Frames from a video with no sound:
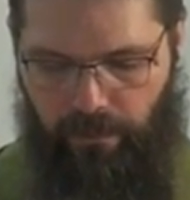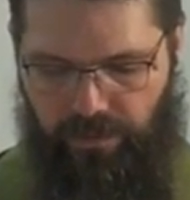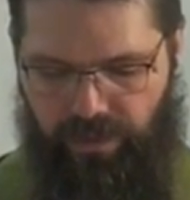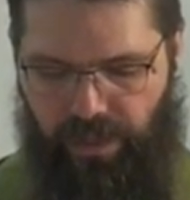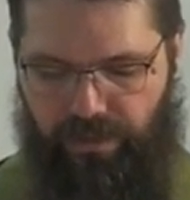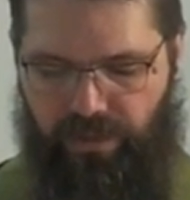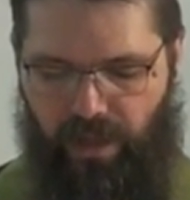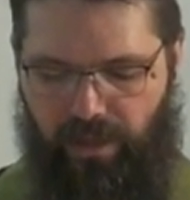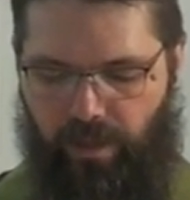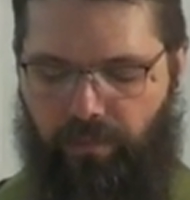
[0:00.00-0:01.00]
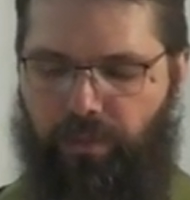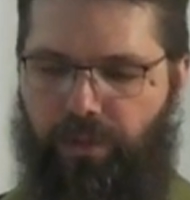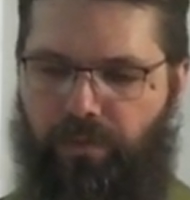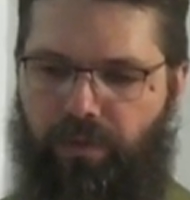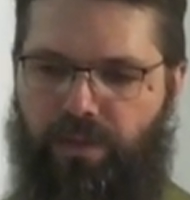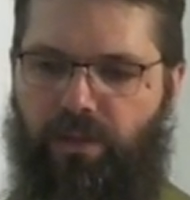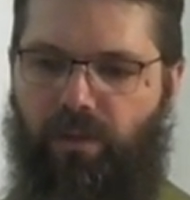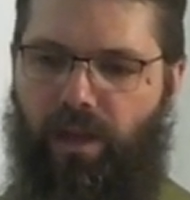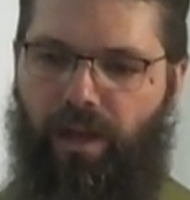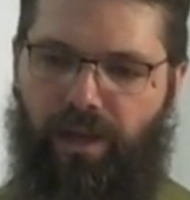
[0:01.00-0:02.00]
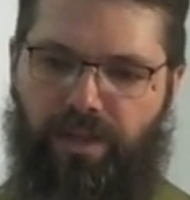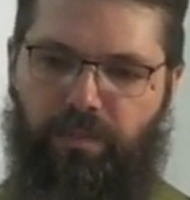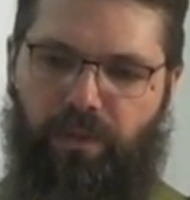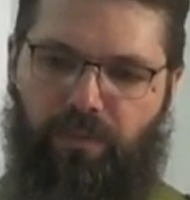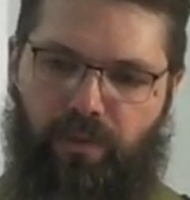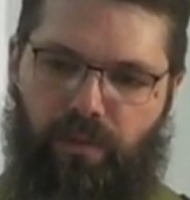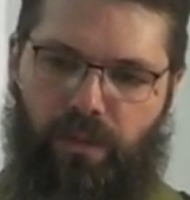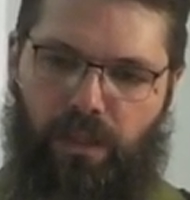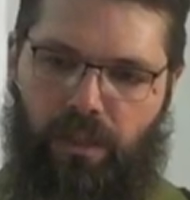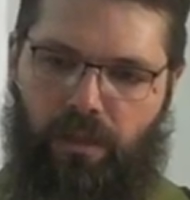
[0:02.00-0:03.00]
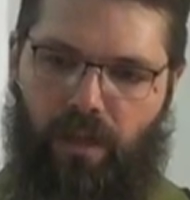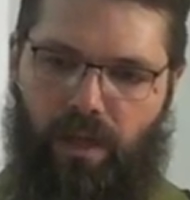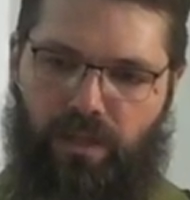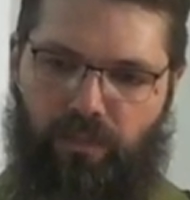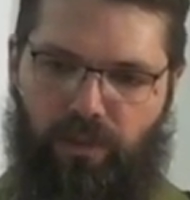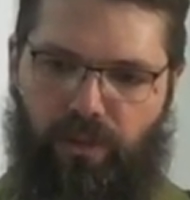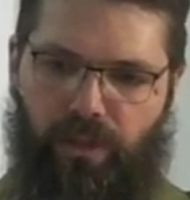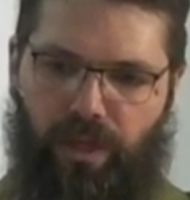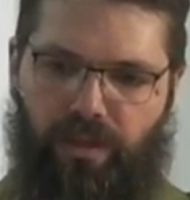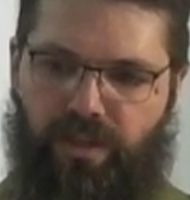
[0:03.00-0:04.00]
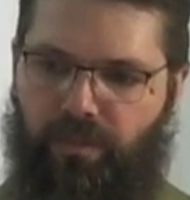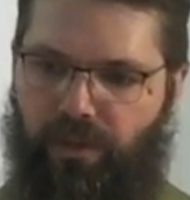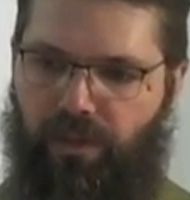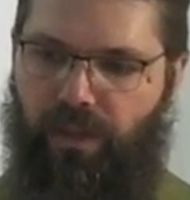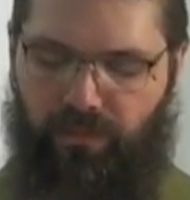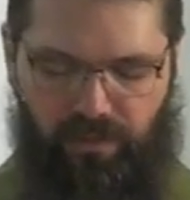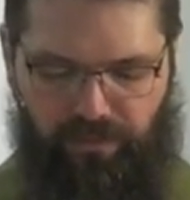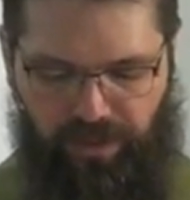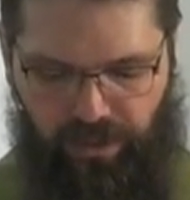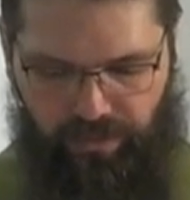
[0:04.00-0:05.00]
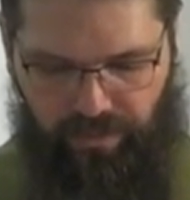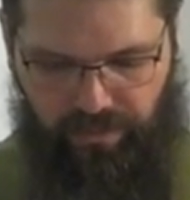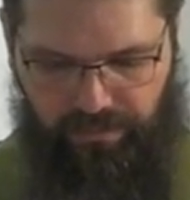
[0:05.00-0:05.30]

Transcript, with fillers: The sight does not come through your physical eyes, but through God's word and spirit given faith.